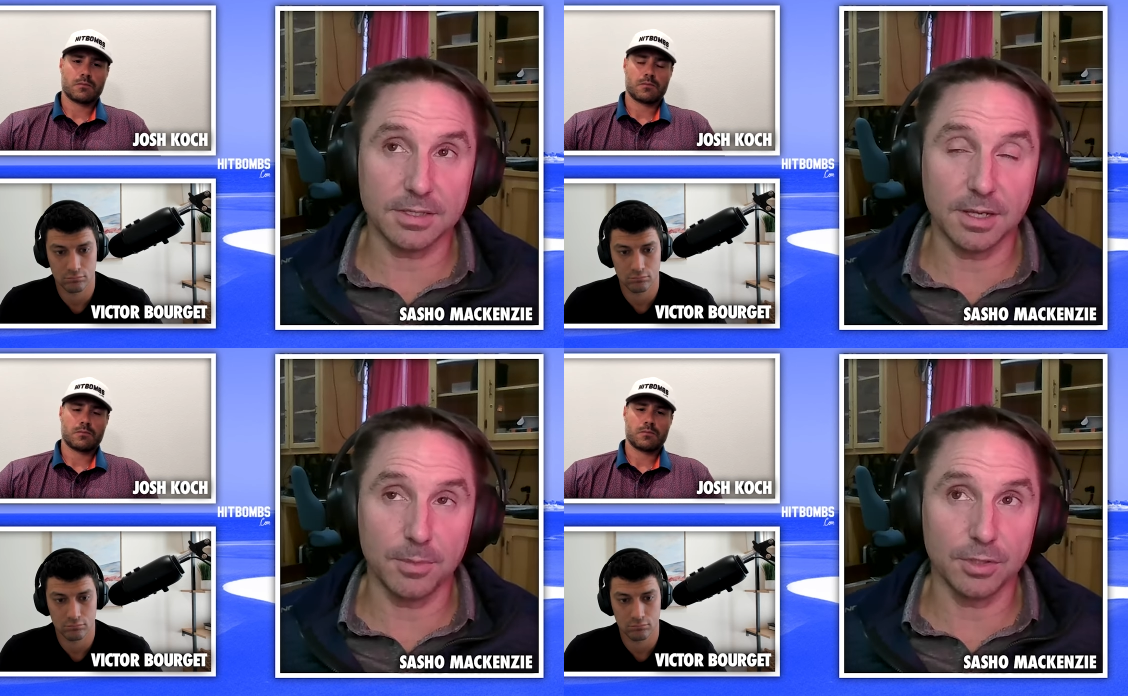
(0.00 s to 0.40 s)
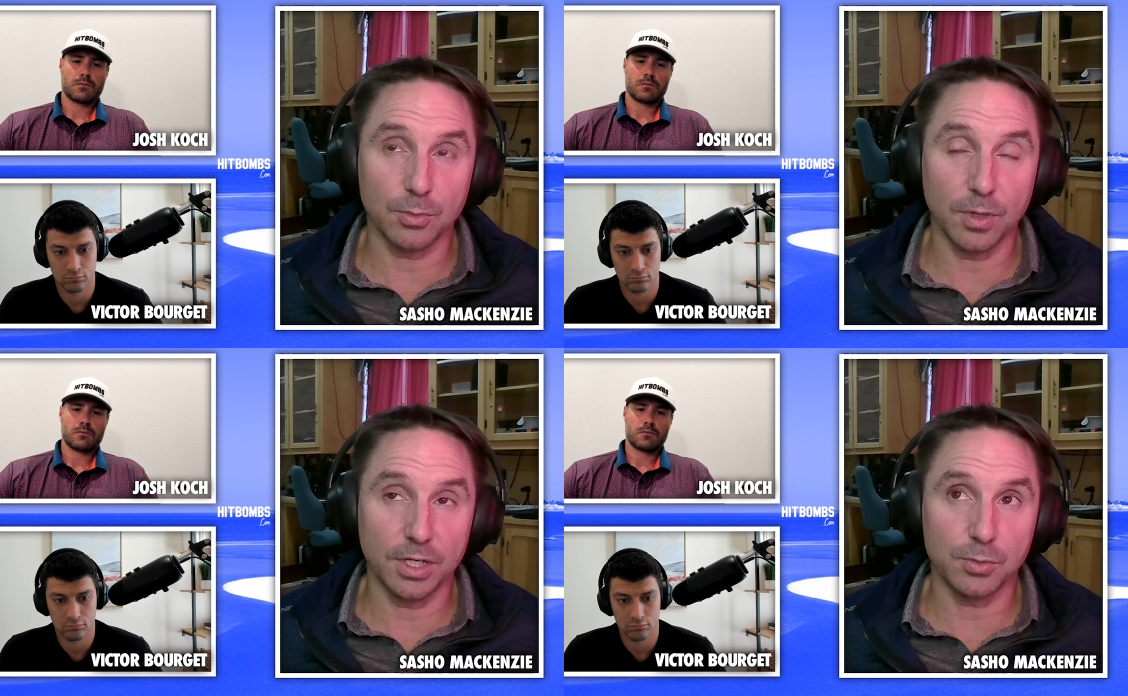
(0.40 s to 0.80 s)
Speaker 1: that summer
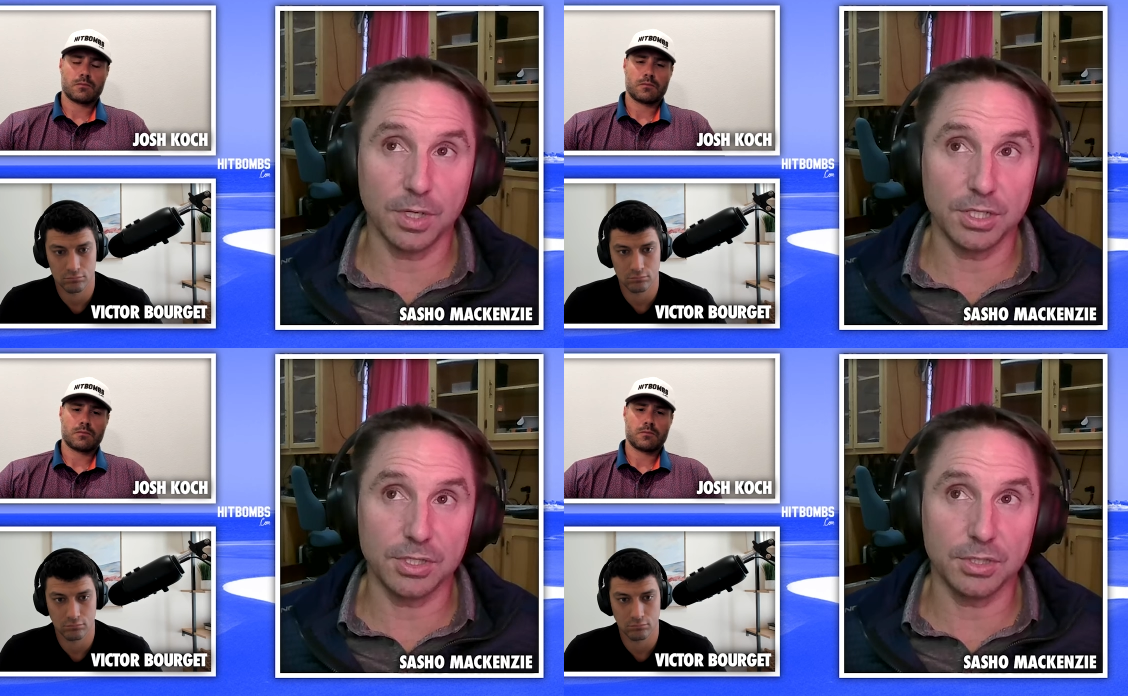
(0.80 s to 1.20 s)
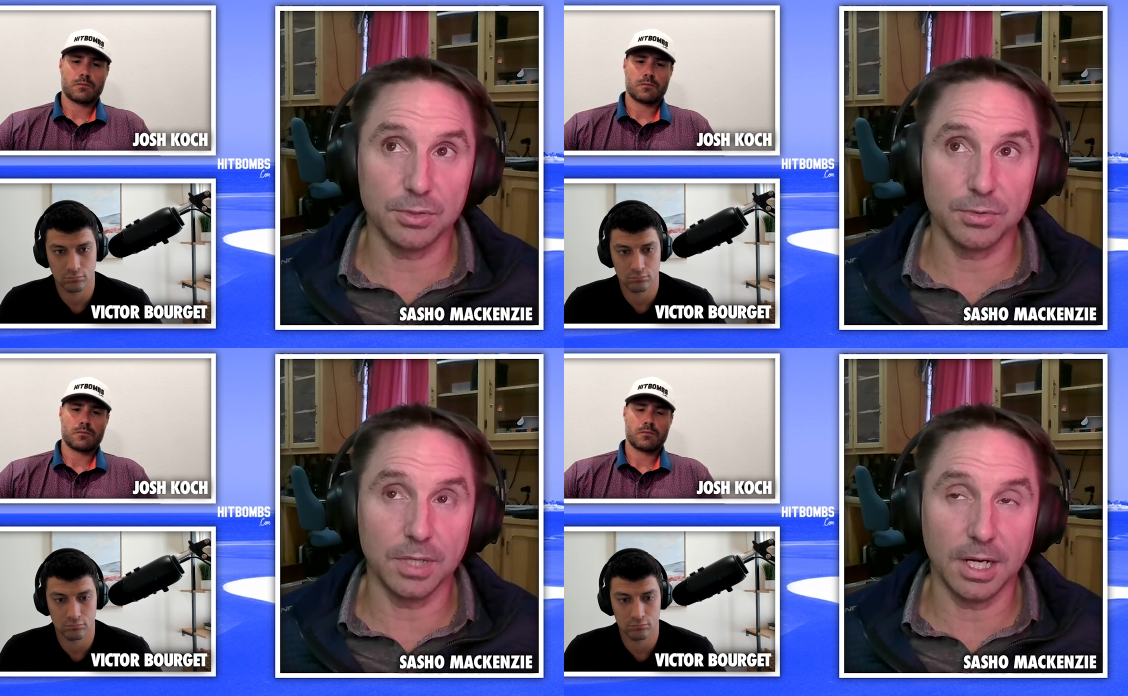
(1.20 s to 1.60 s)
in twenty
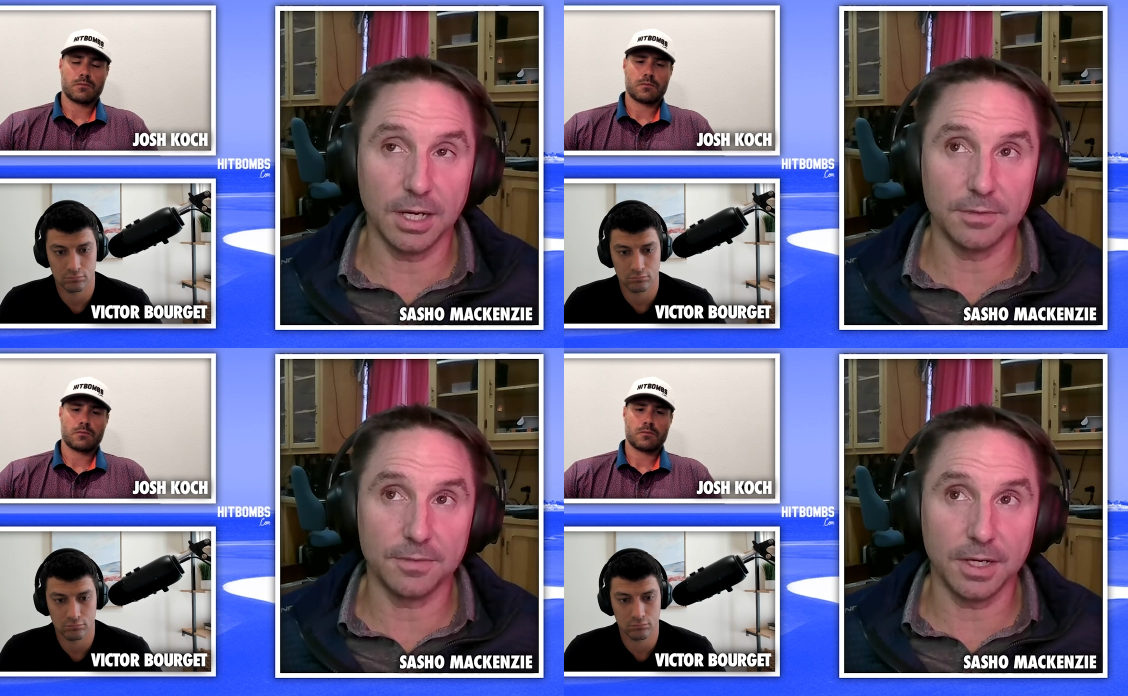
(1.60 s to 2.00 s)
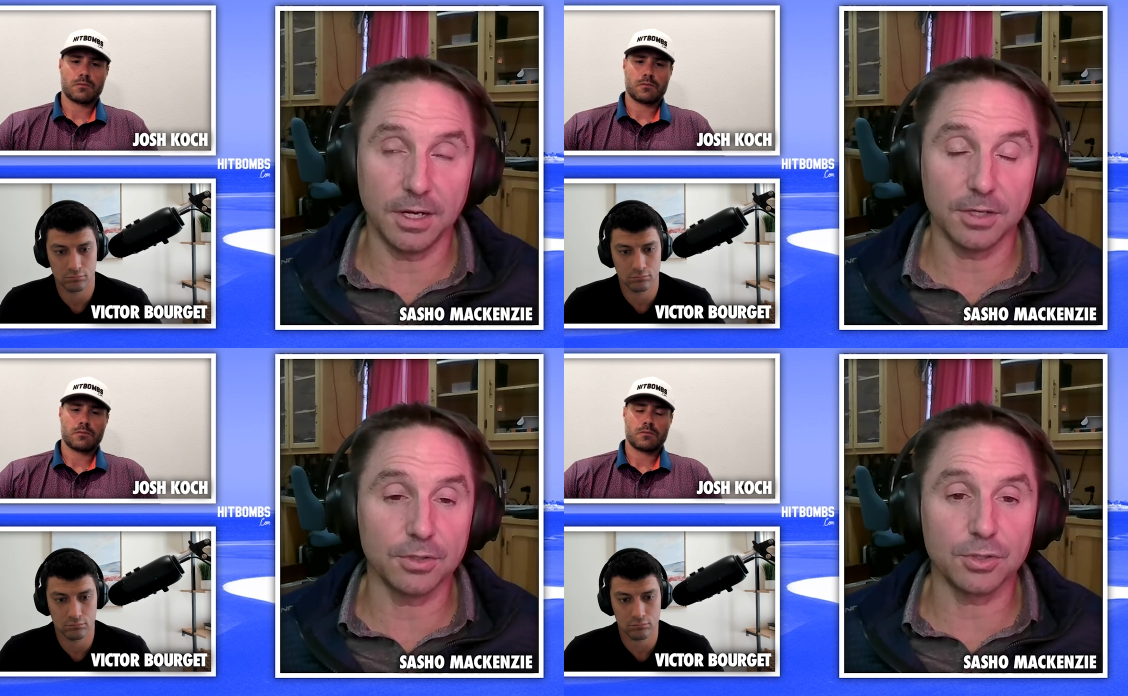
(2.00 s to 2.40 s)
twenty-two of uh,
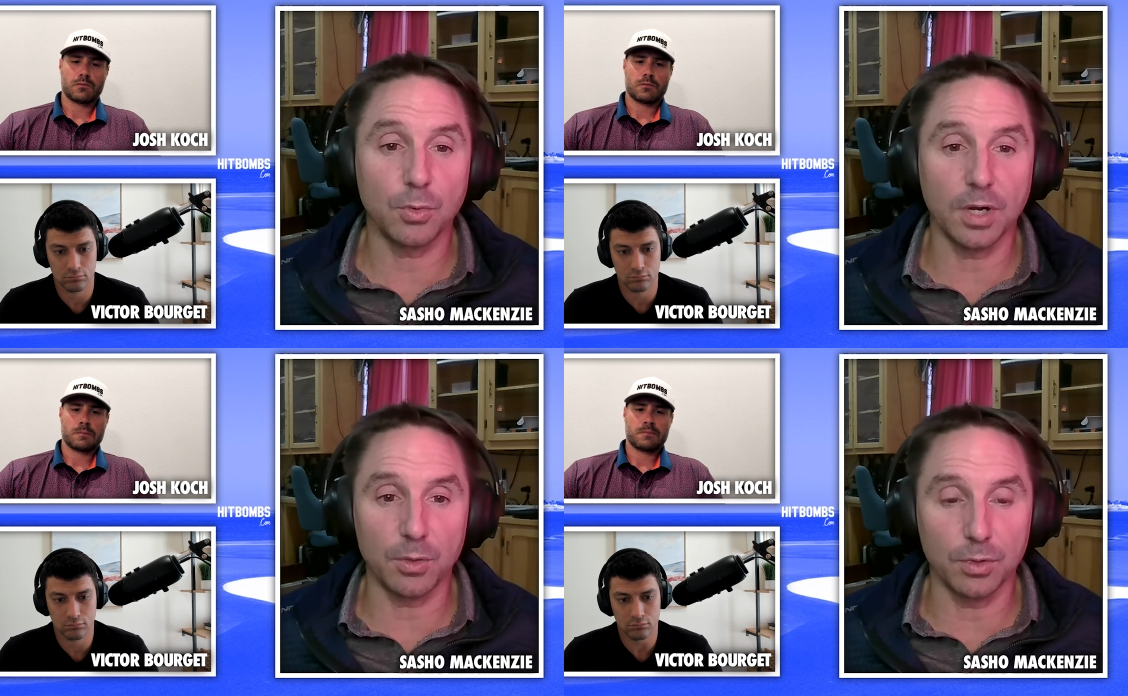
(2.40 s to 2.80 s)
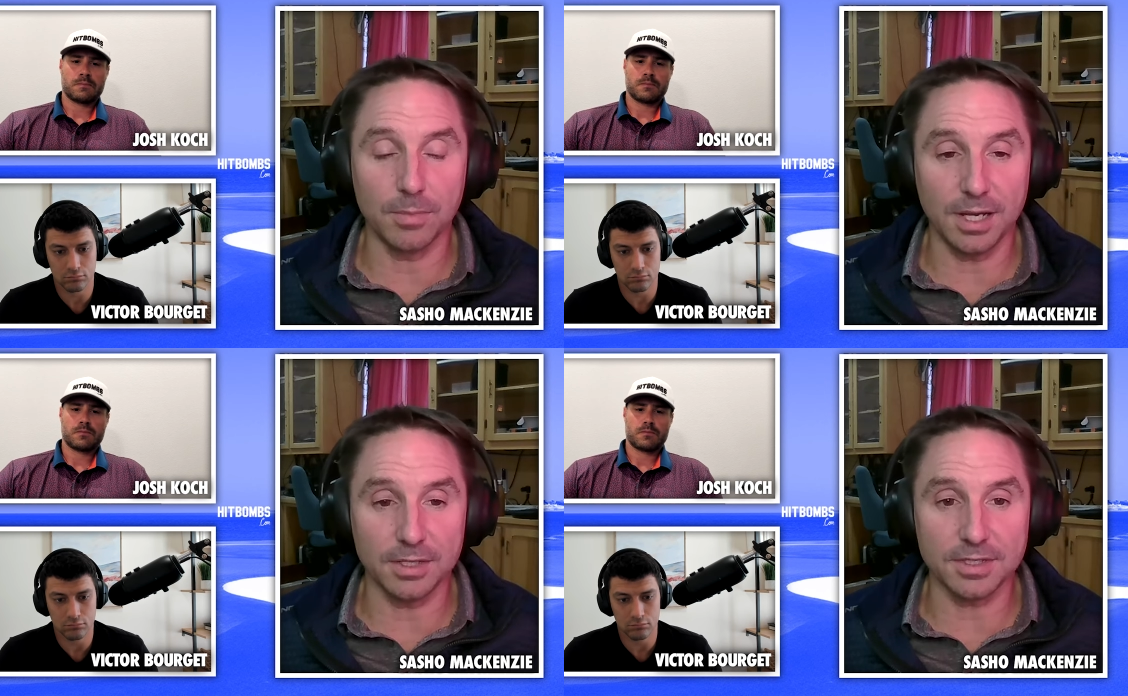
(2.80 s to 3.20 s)
one hundred
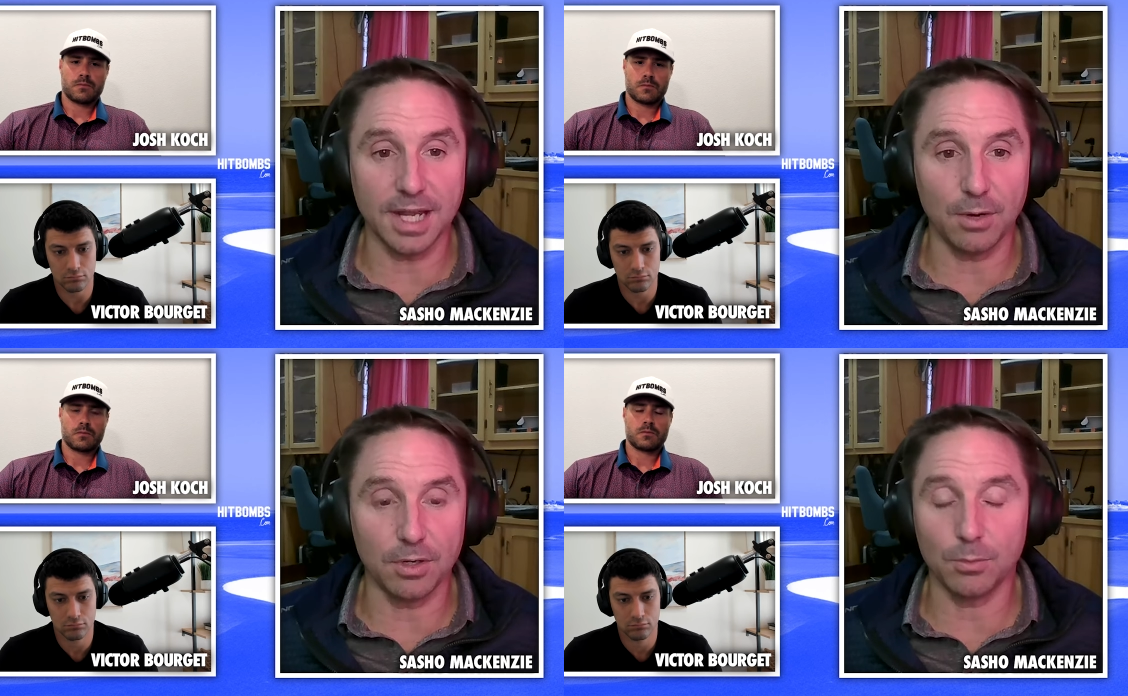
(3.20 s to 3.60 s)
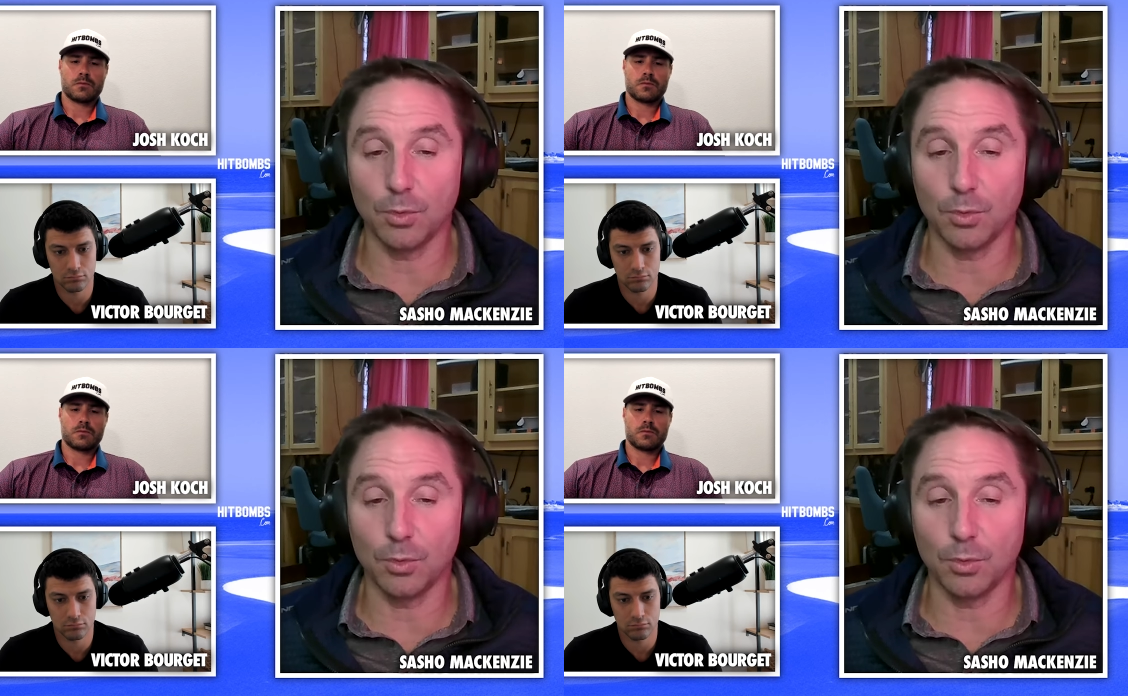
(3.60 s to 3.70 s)
twenty-one miles an hour,